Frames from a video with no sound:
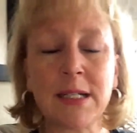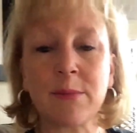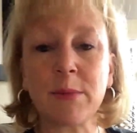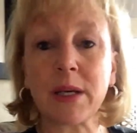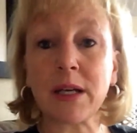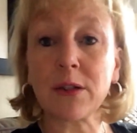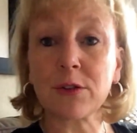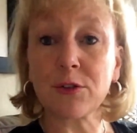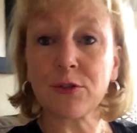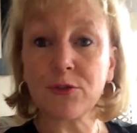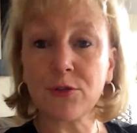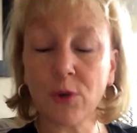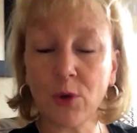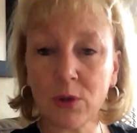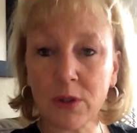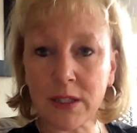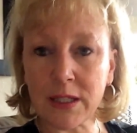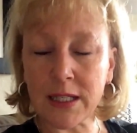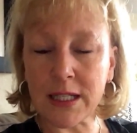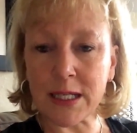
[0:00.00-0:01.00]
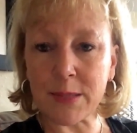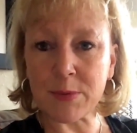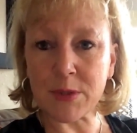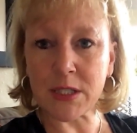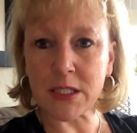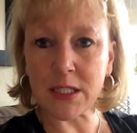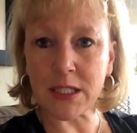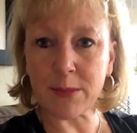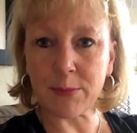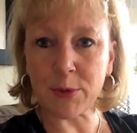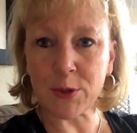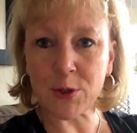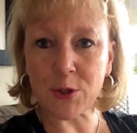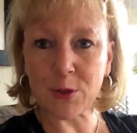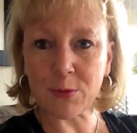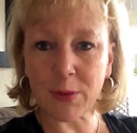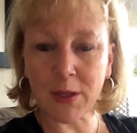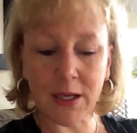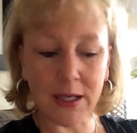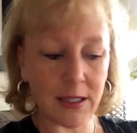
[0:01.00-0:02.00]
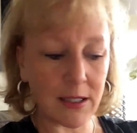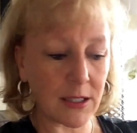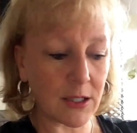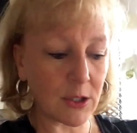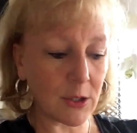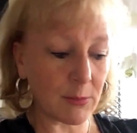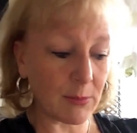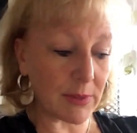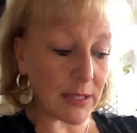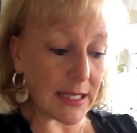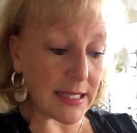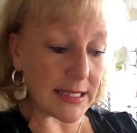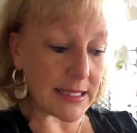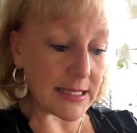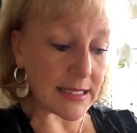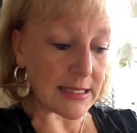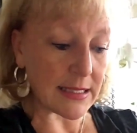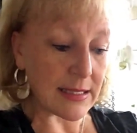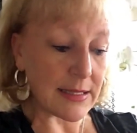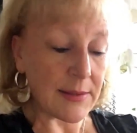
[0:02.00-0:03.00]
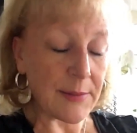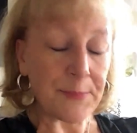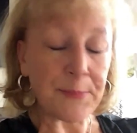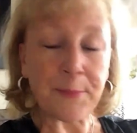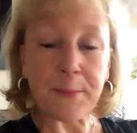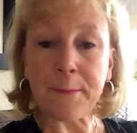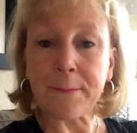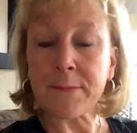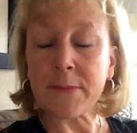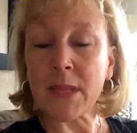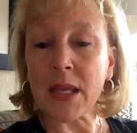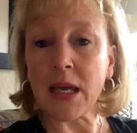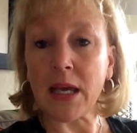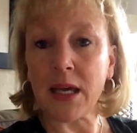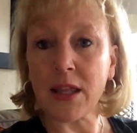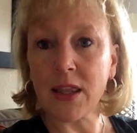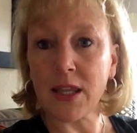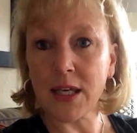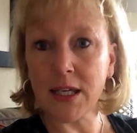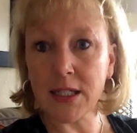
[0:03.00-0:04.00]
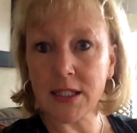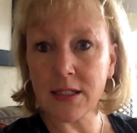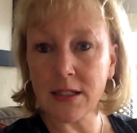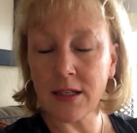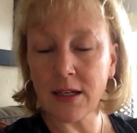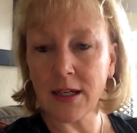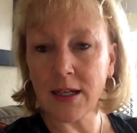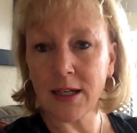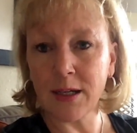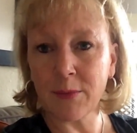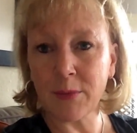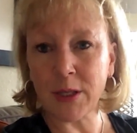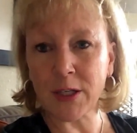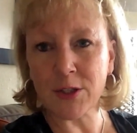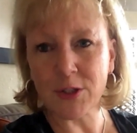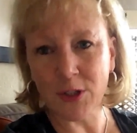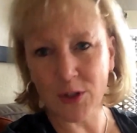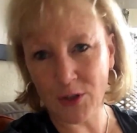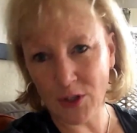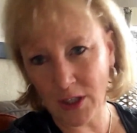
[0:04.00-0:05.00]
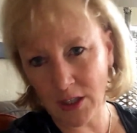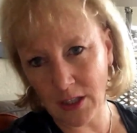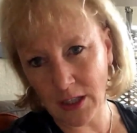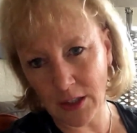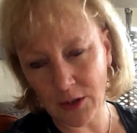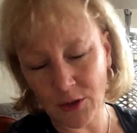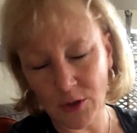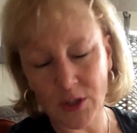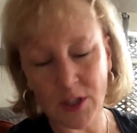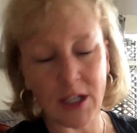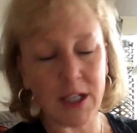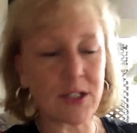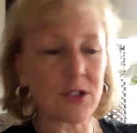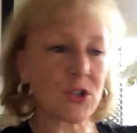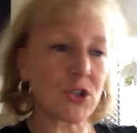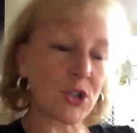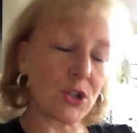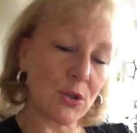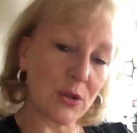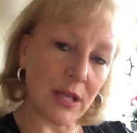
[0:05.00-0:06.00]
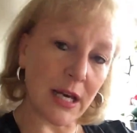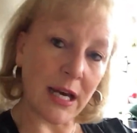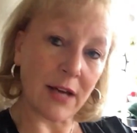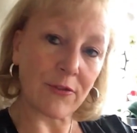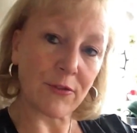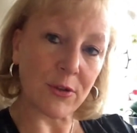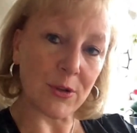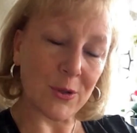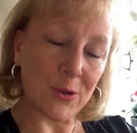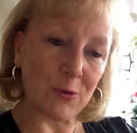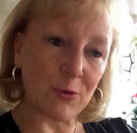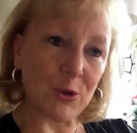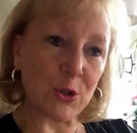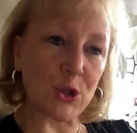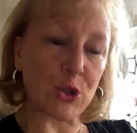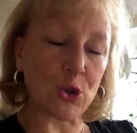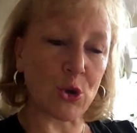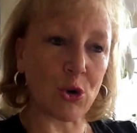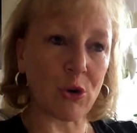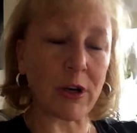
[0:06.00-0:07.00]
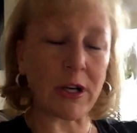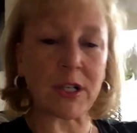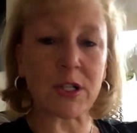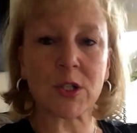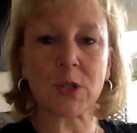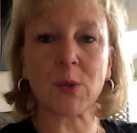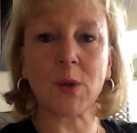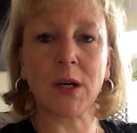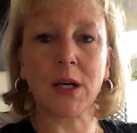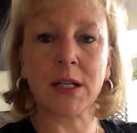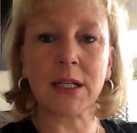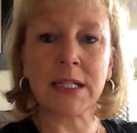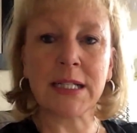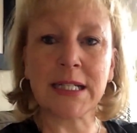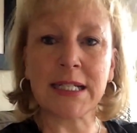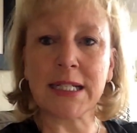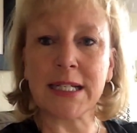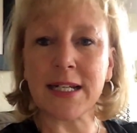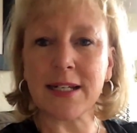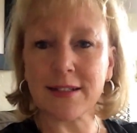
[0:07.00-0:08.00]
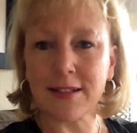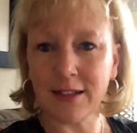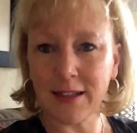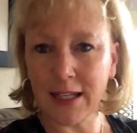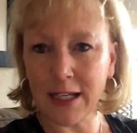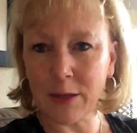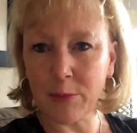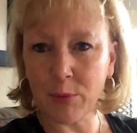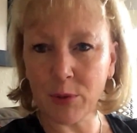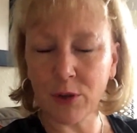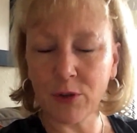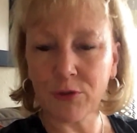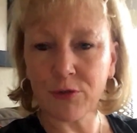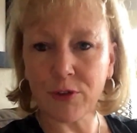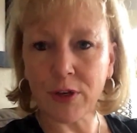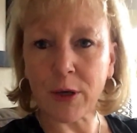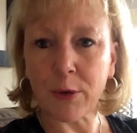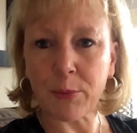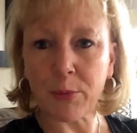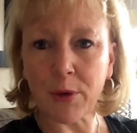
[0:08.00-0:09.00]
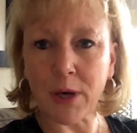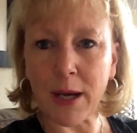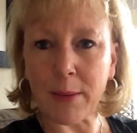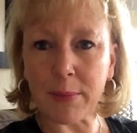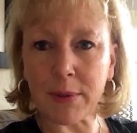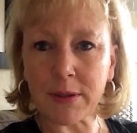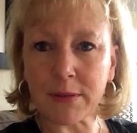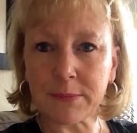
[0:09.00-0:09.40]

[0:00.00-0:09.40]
being able to fold in the hips and keep your spine in a good place. And then um, an associated exercise to that for restoring a squat is a leg pull front prep